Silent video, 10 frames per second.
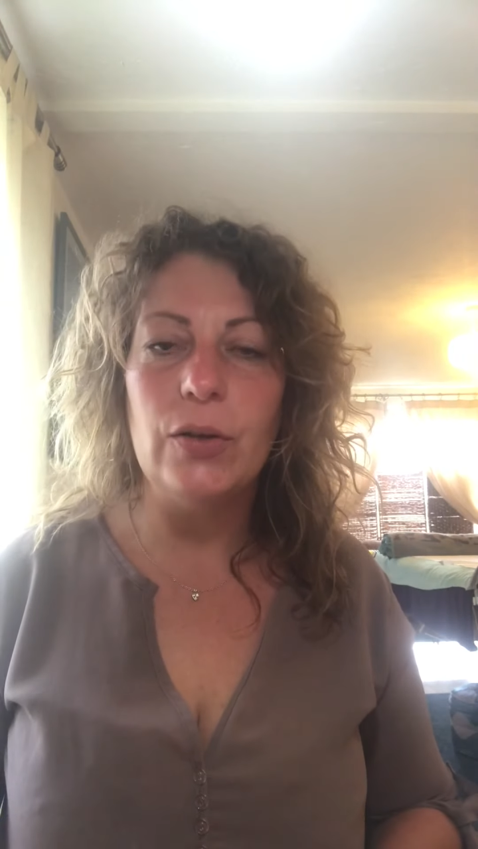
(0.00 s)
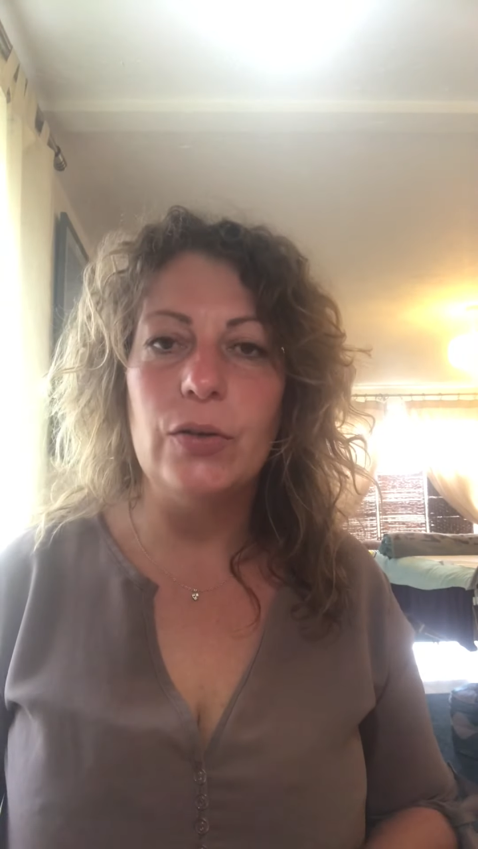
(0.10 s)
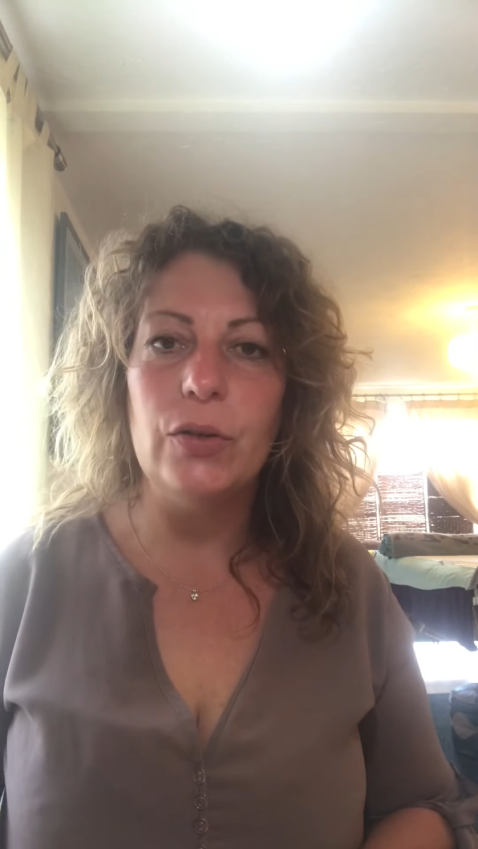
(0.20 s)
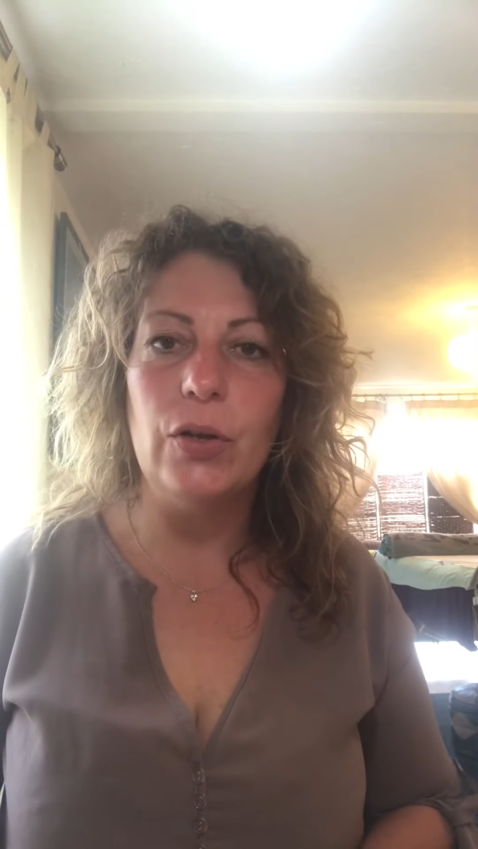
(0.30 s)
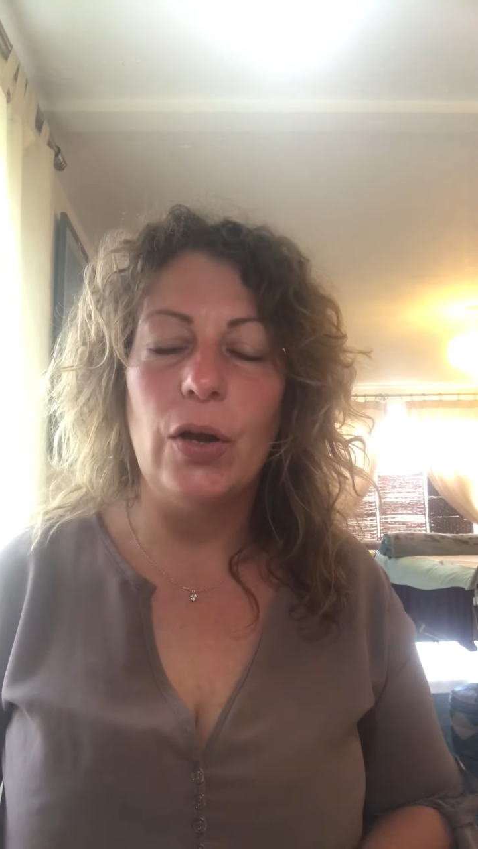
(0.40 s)

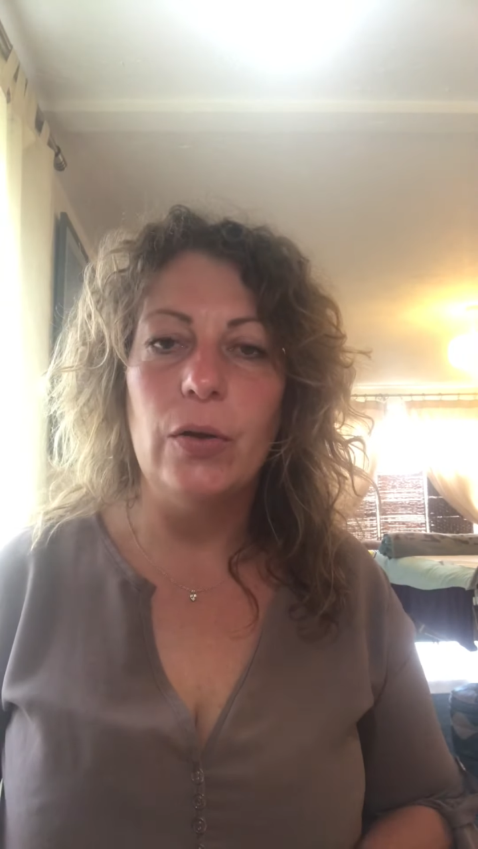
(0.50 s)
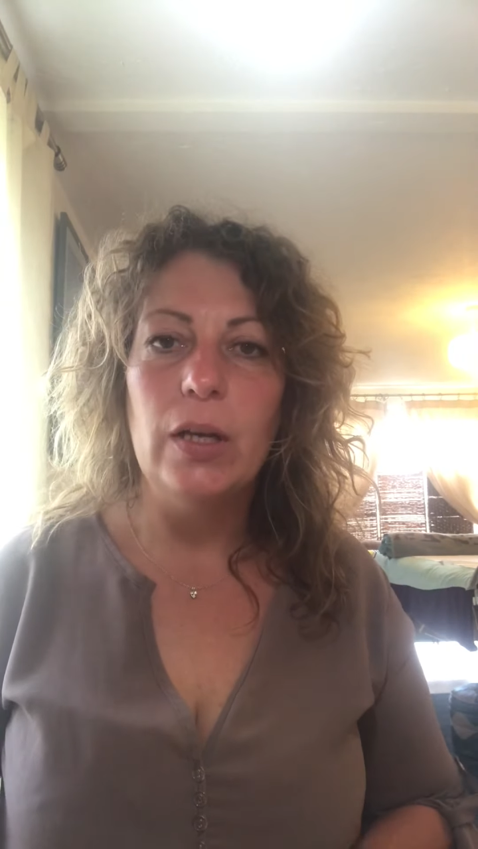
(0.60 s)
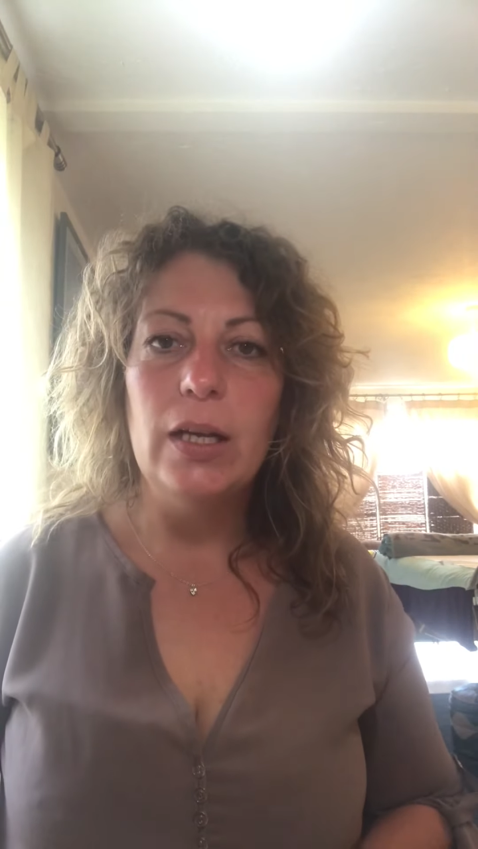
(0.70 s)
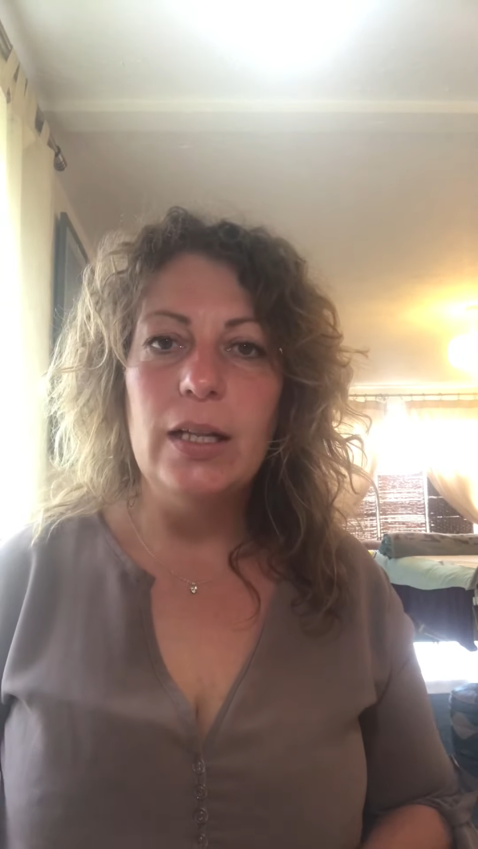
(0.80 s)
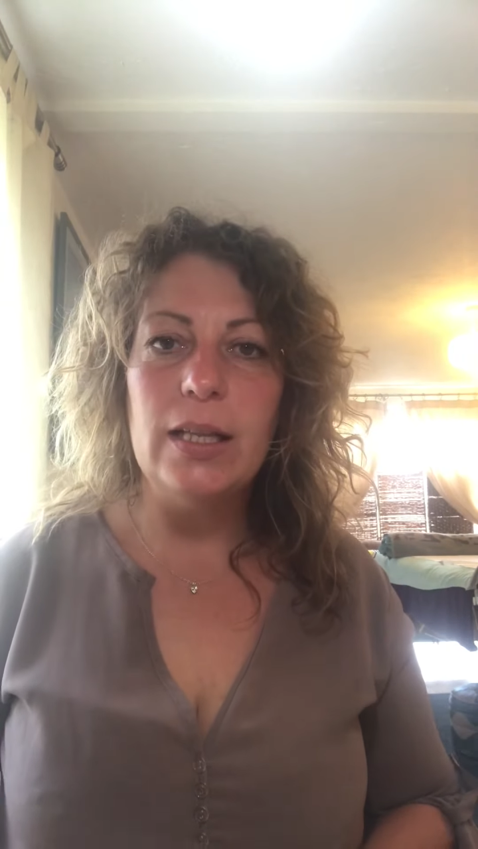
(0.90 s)
And you know,
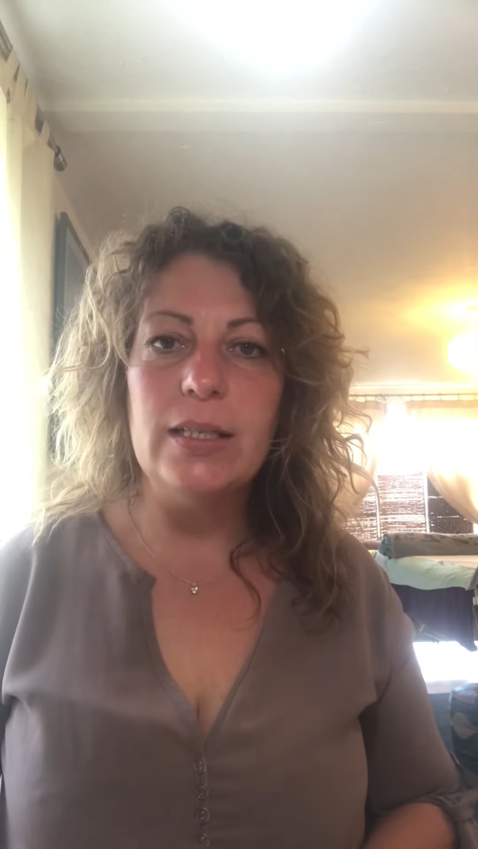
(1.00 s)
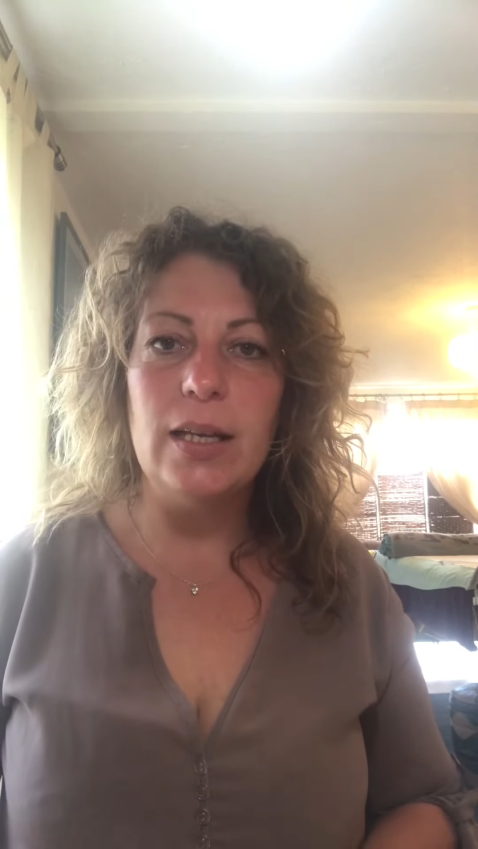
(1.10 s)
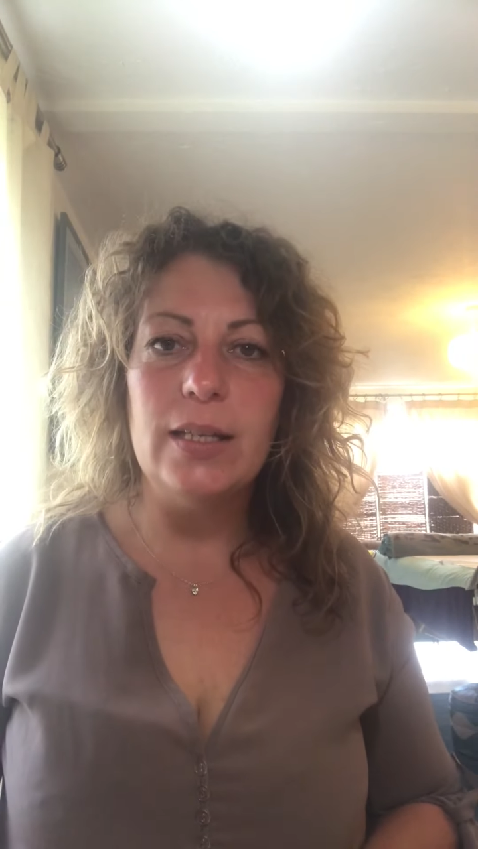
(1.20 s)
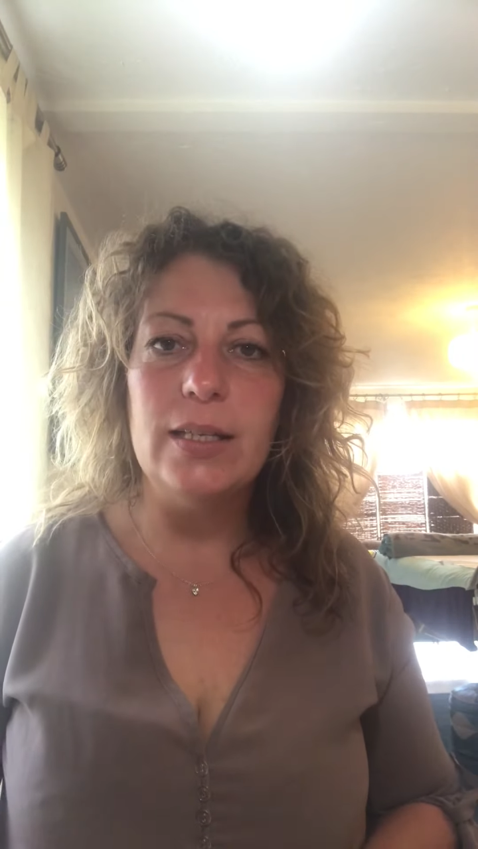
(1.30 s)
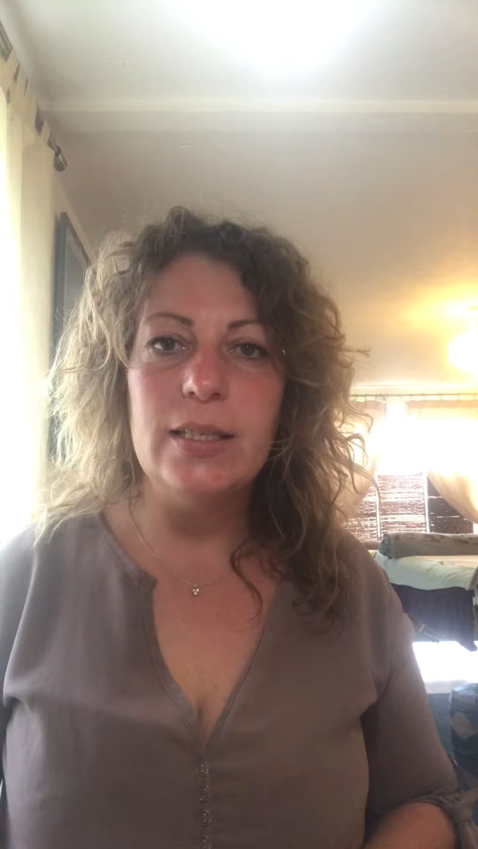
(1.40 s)
things
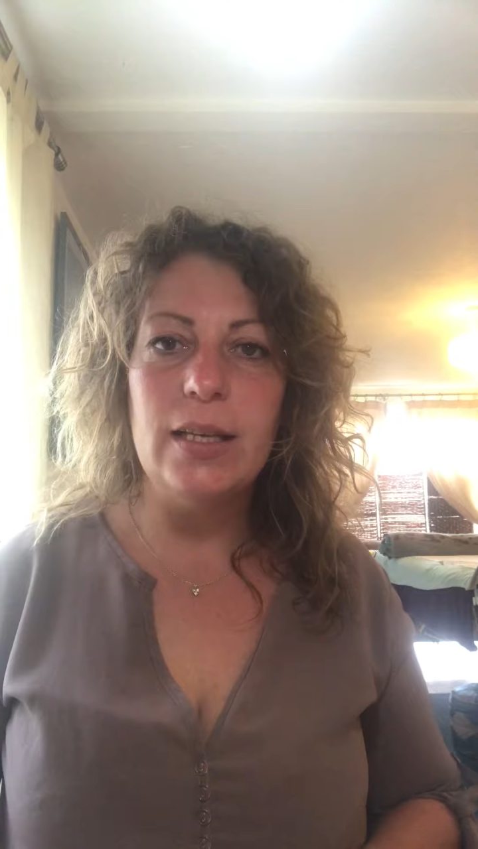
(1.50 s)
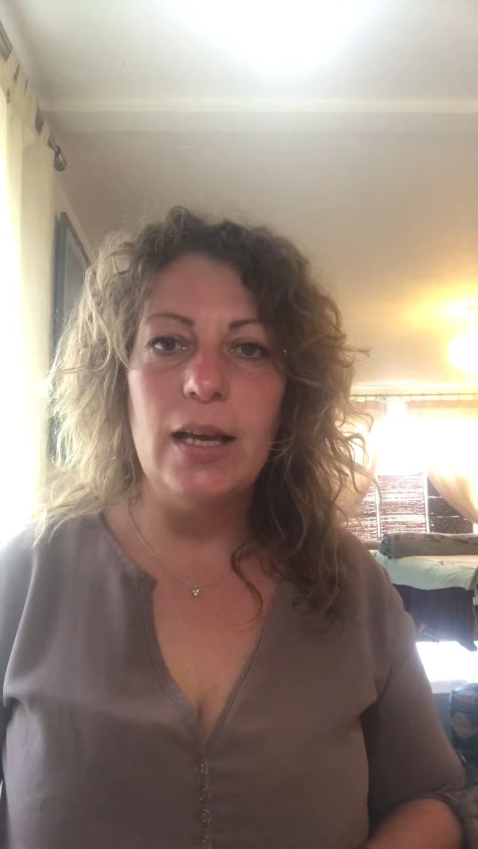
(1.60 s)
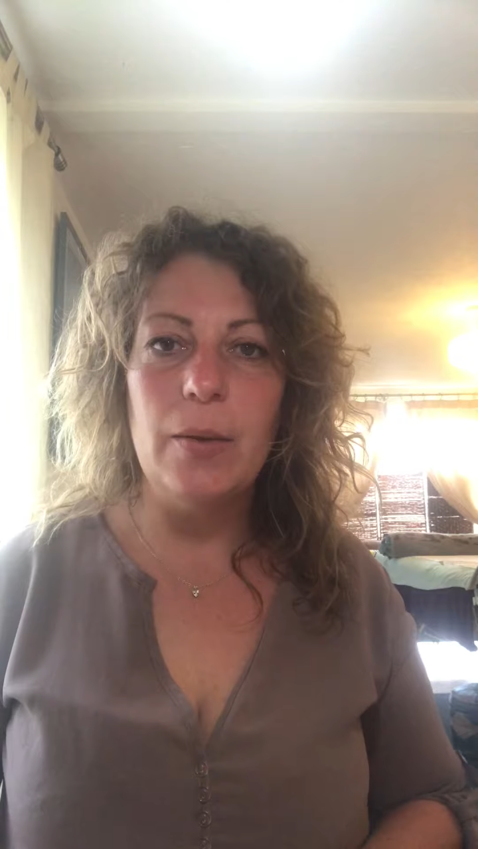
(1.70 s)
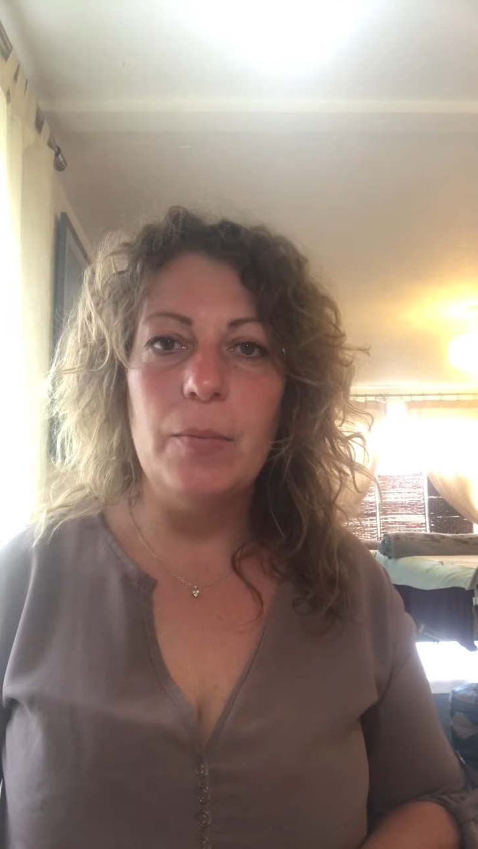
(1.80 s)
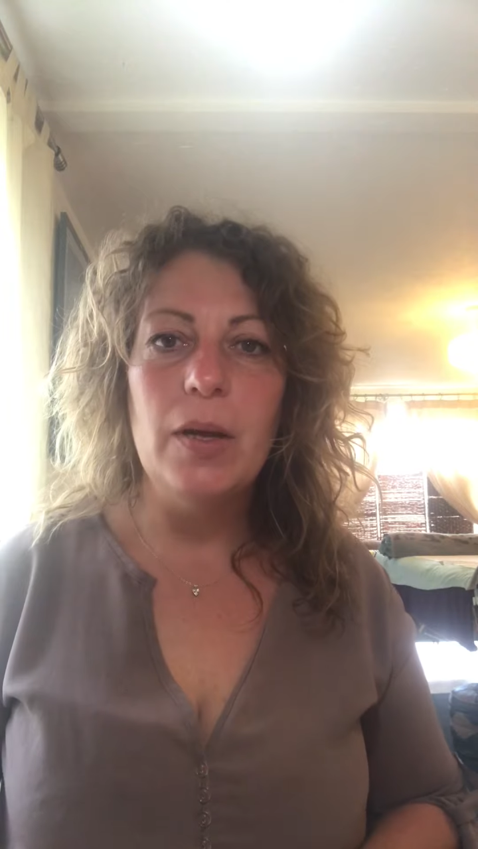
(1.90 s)
like this.
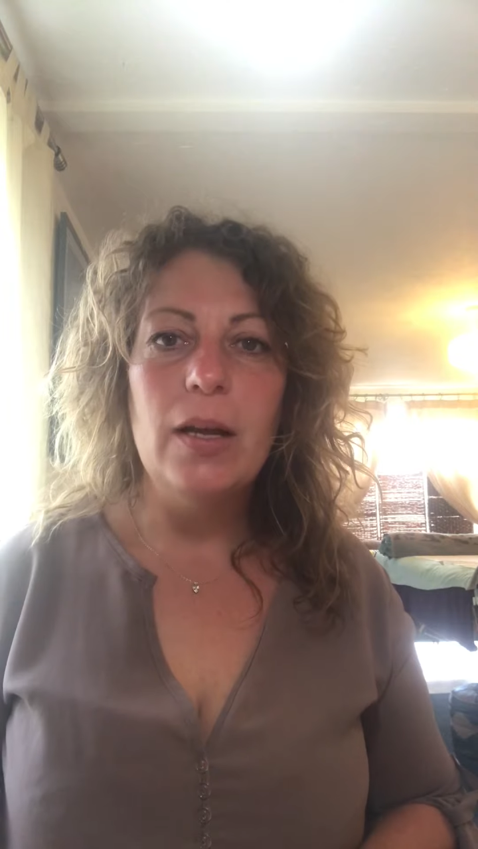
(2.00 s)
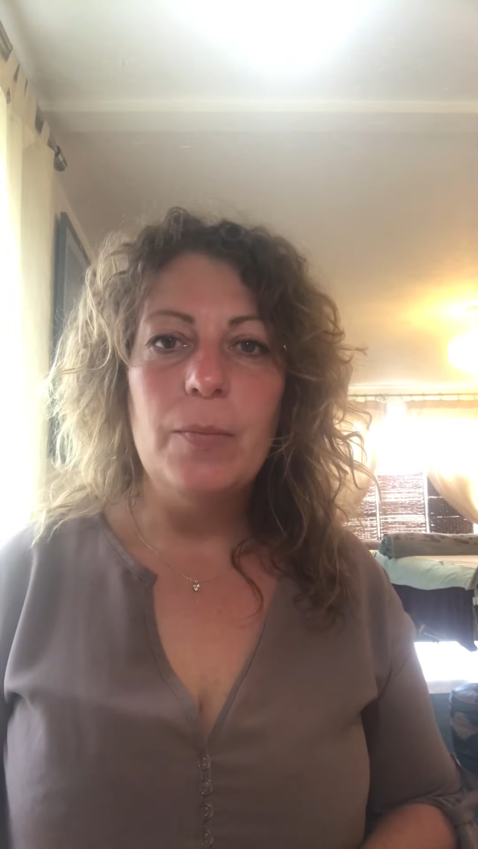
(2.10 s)
Um,